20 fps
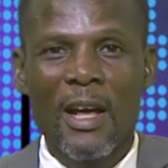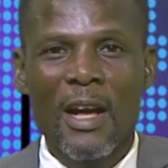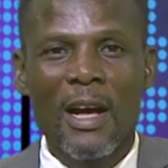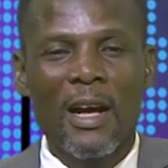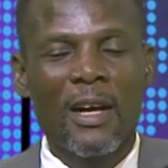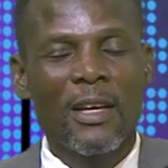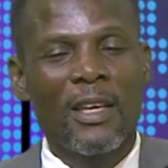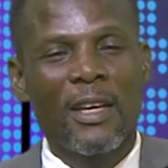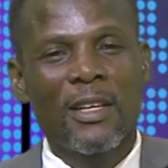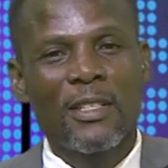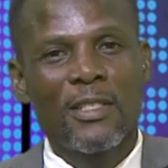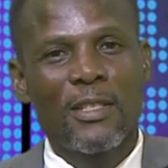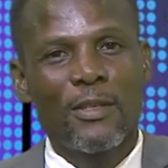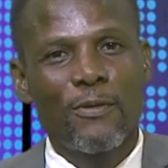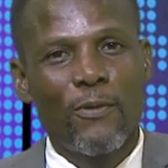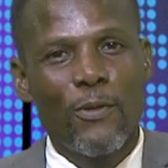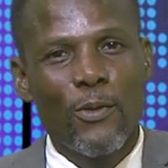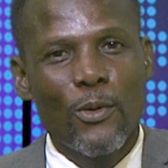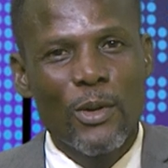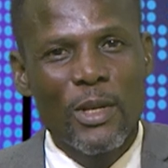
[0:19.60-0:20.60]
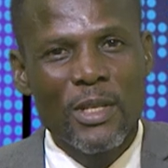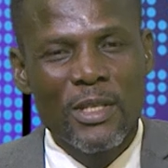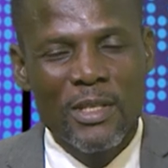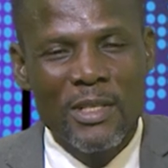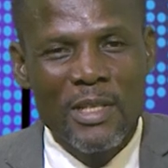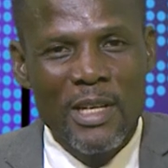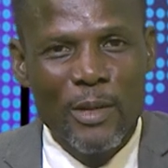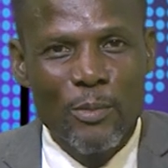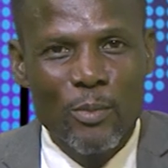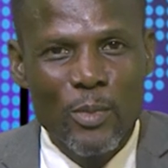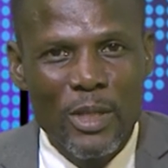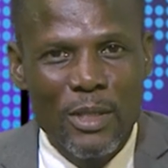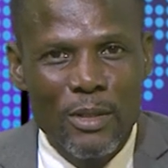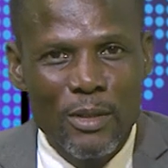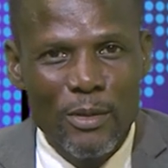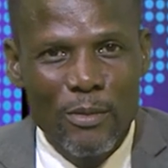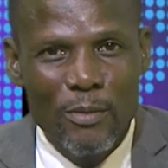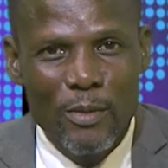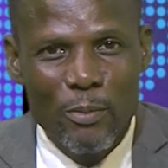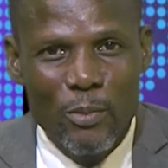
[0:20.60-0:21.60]
Our guest for this
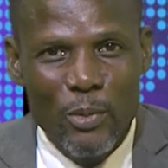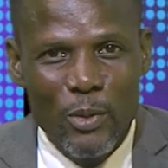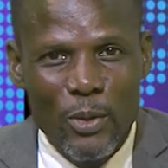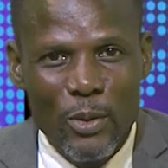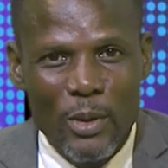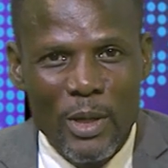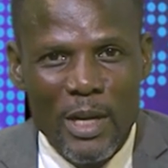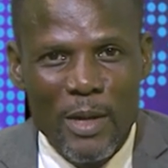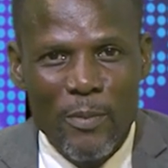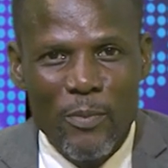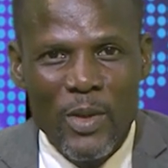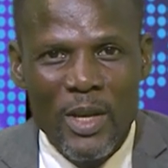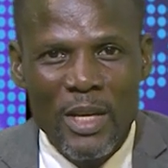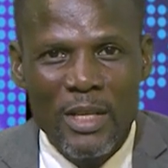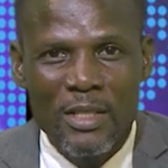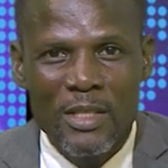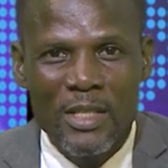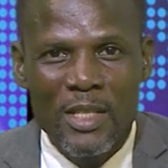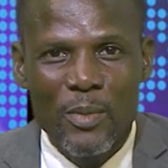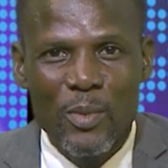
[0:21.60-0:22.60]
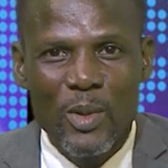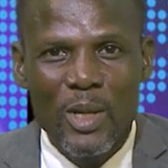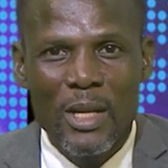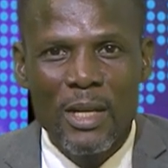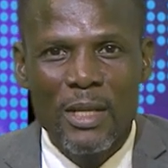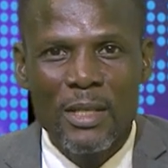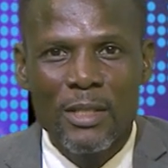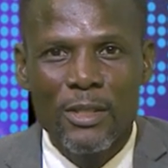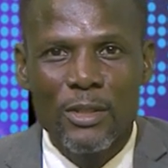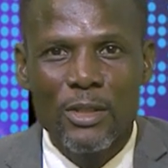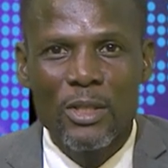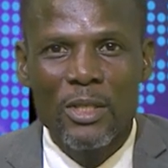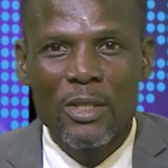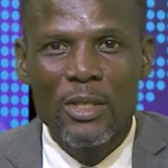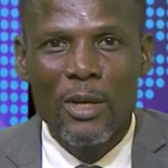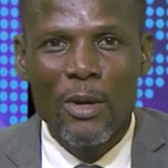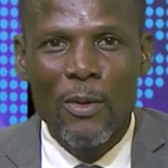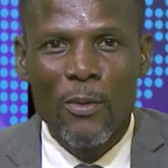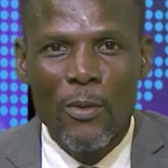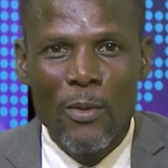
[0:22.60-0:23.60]
segment of the program is Timileyin
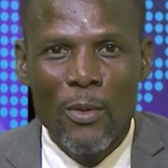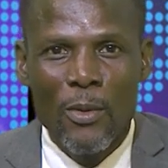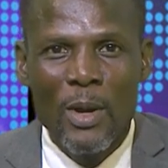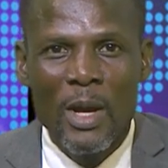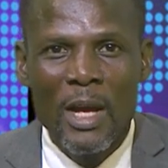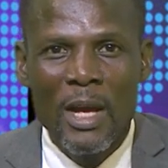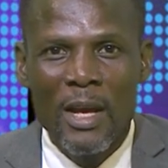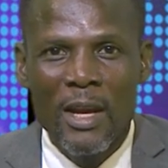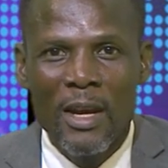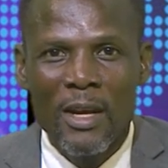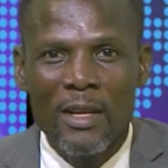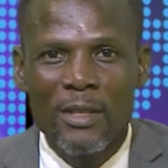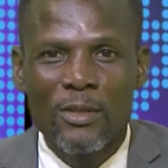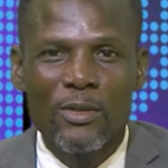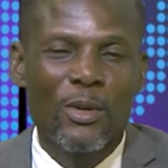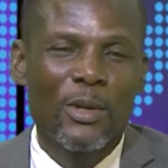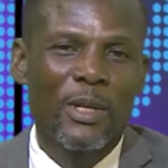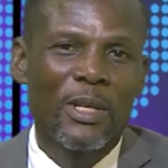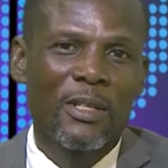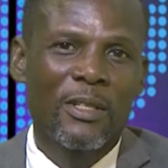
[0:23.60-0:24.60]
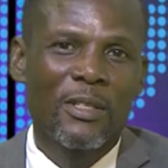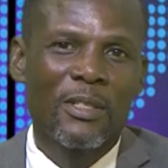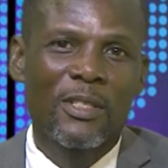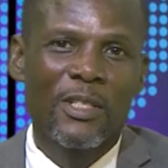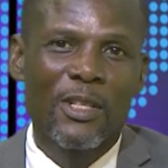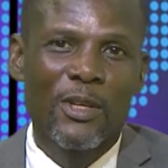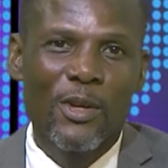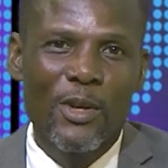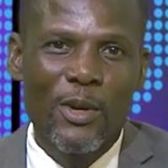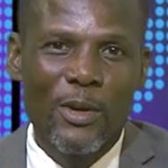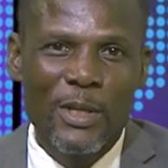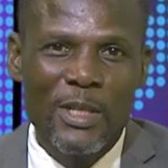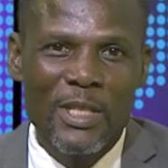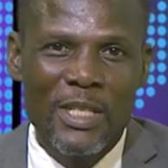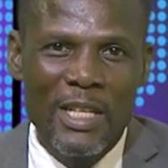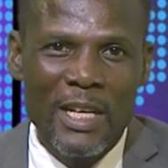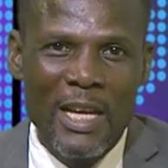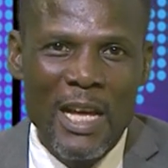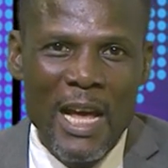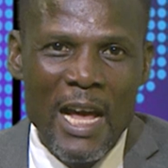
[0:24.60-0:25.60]
Sanwo, Electronic
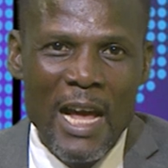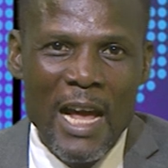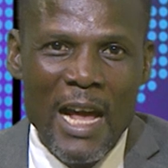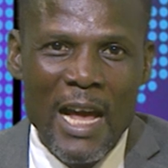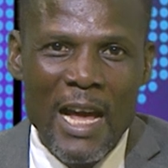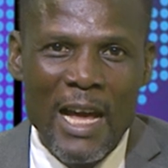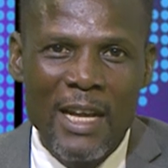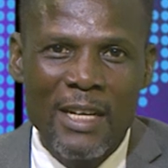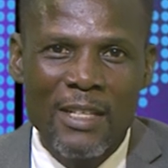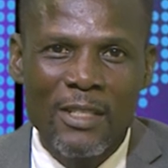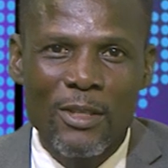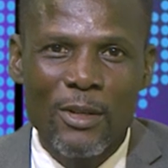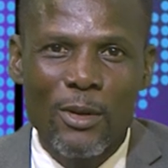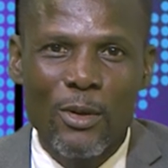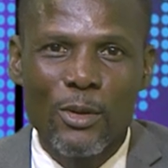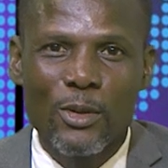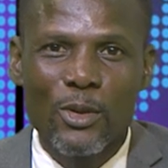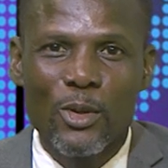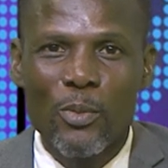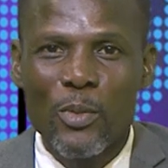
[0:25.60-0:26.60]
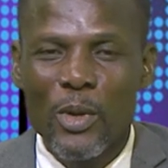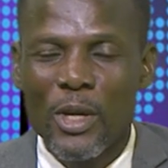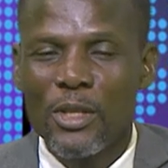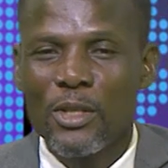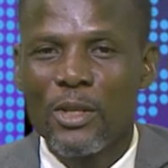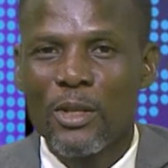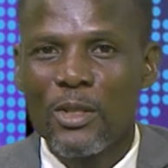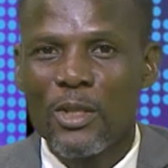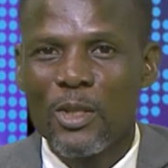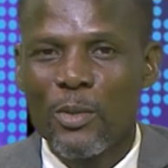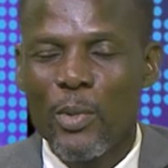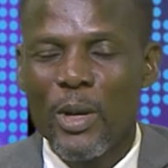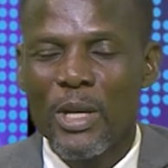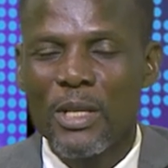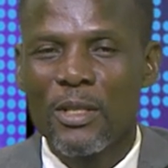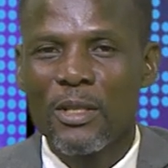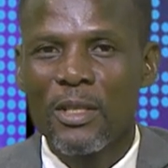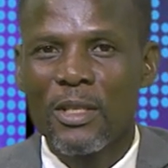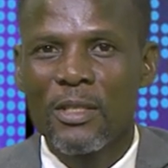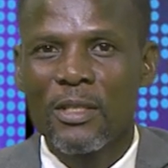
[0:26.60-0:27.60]
Security and Automation
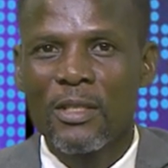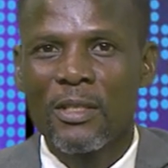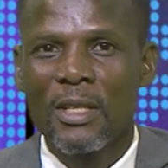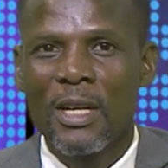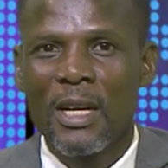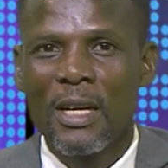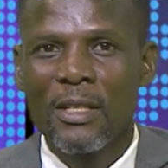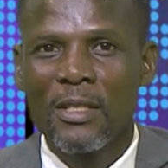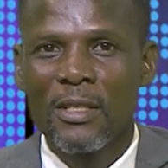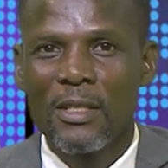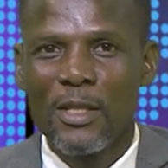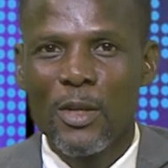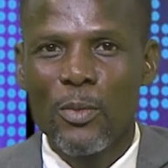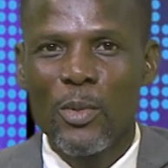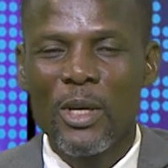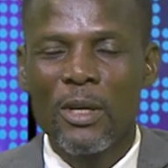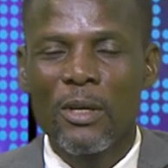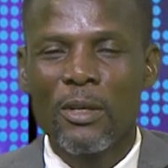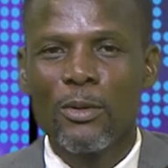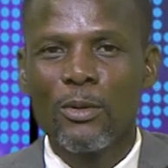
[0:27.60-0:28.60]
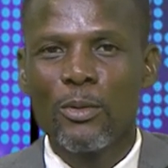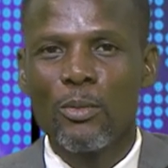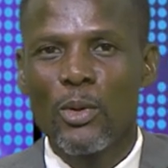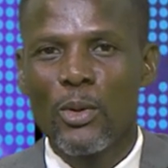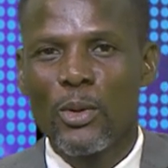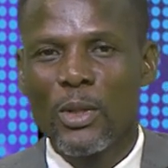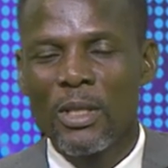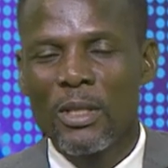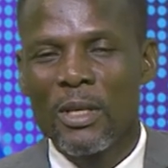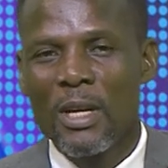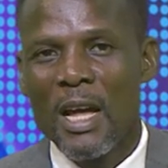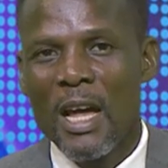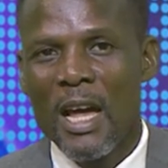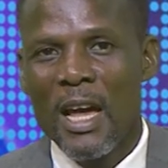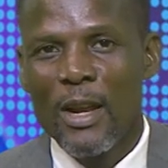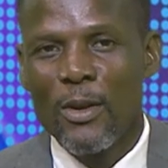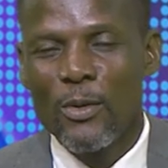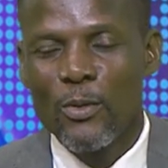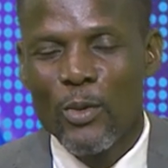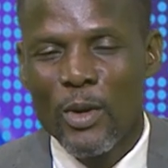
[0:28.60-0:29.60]
Specialist. Timi, good morning
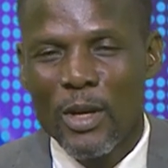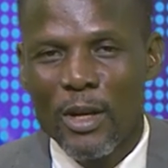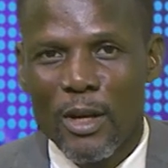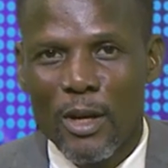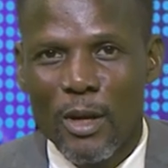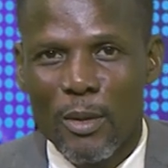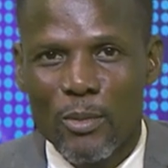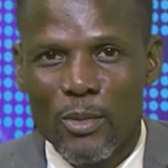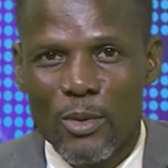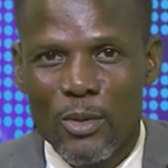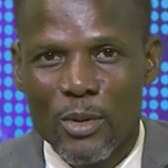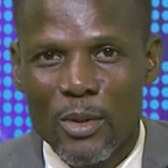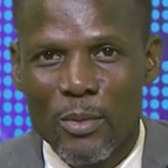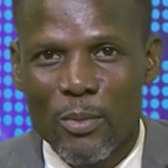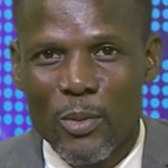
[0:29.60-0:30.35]
and welcome to the